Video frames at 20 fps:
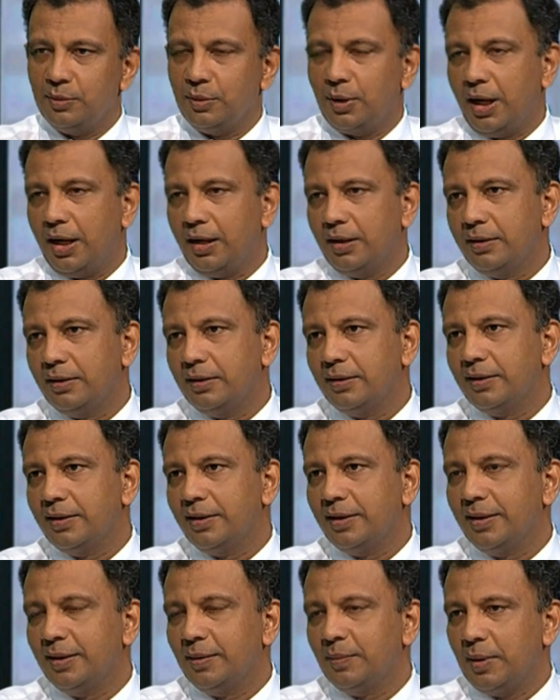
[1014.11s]
You can
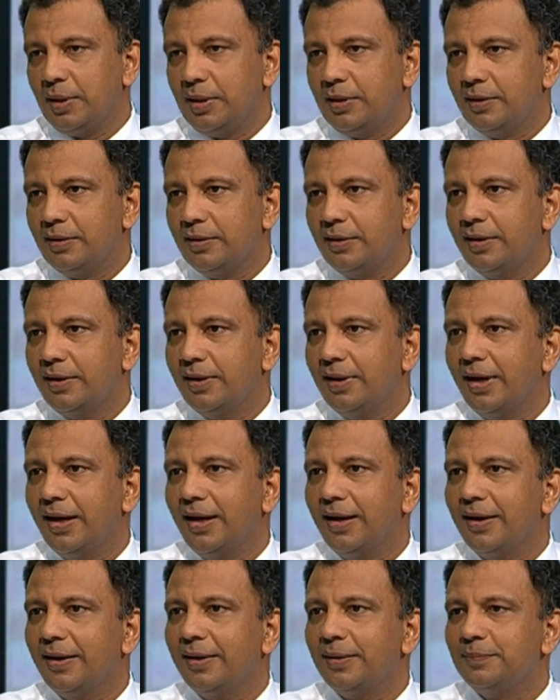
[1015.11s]
even
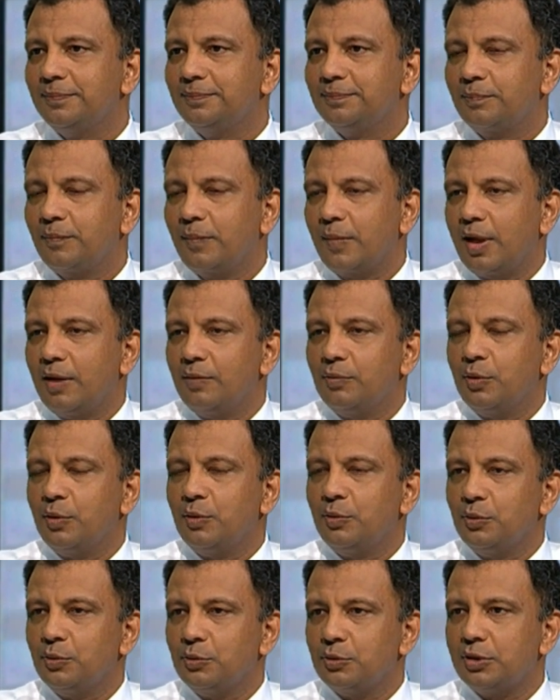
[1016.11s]
if you
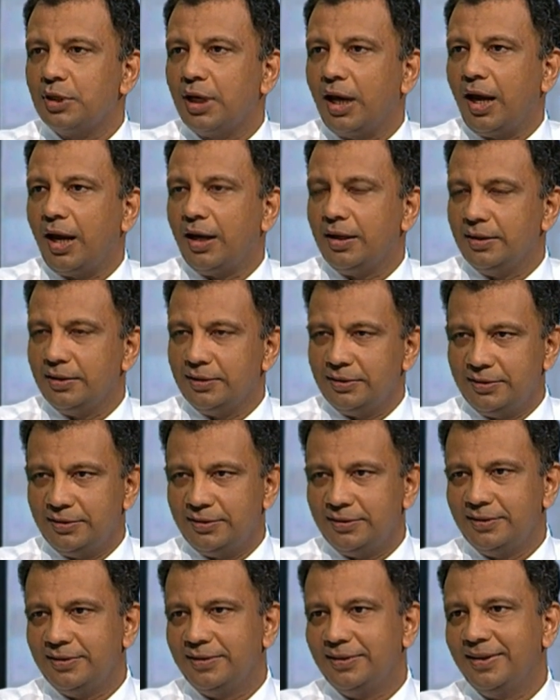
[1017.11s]
use
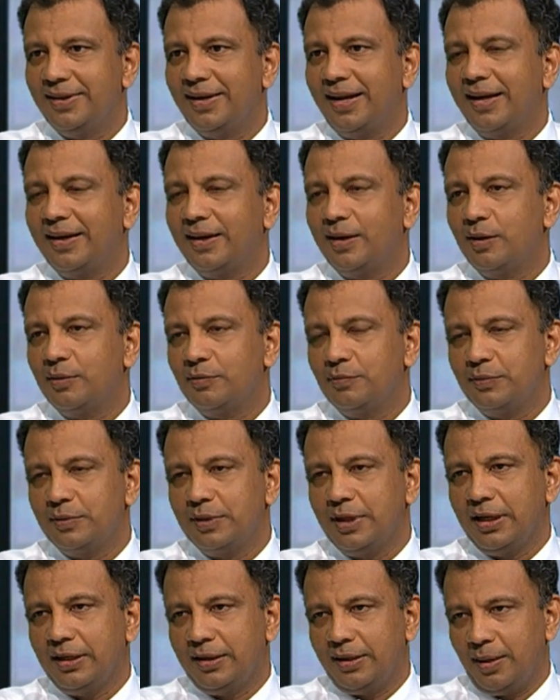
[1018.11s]
ice, like
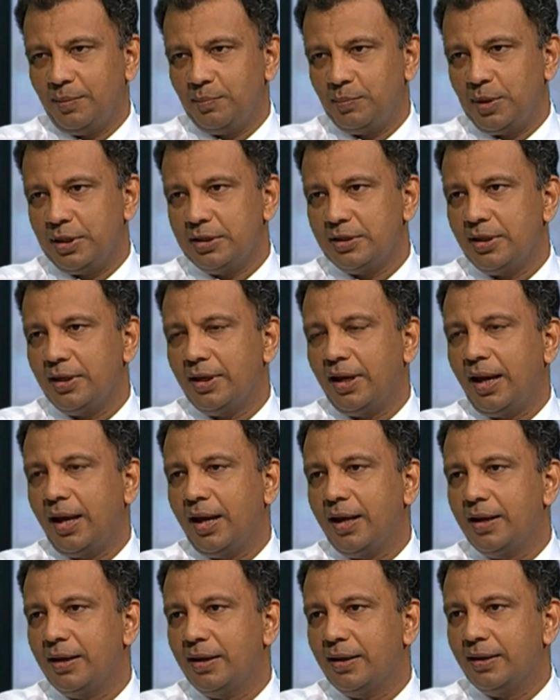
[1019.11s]
the temperature,
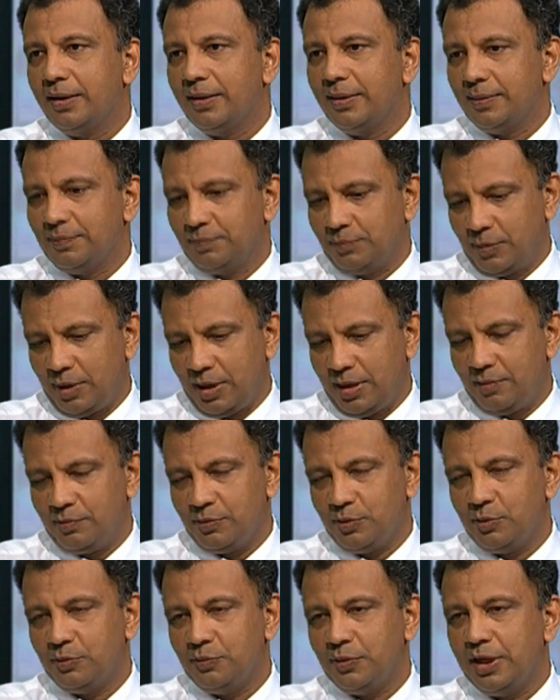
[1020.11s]

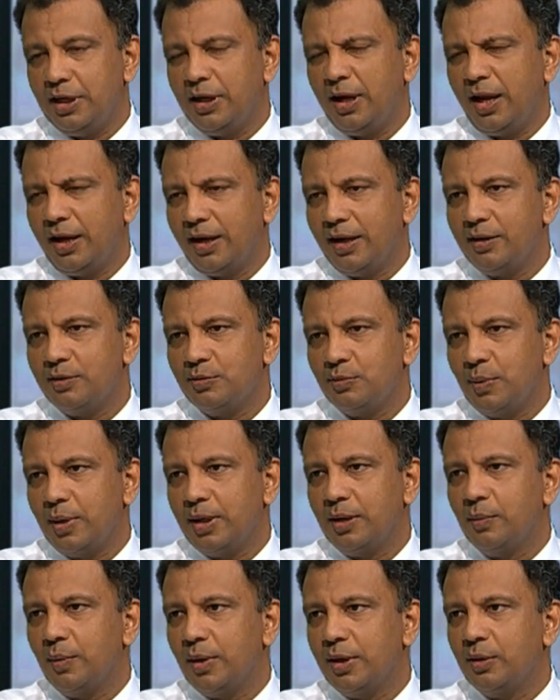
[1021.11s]
if you feel like it's
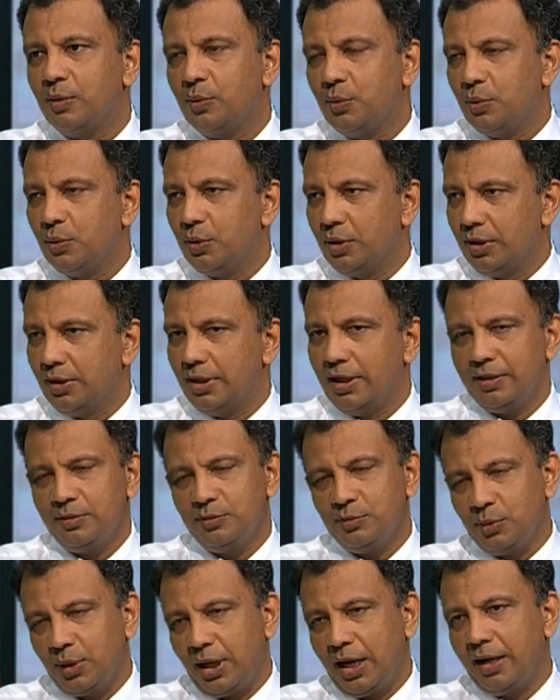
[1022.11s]
very, very cold,
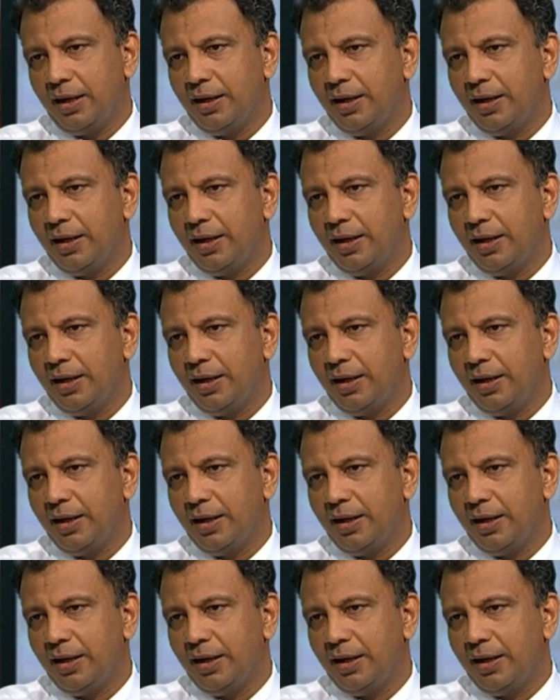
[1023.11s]
yes, you can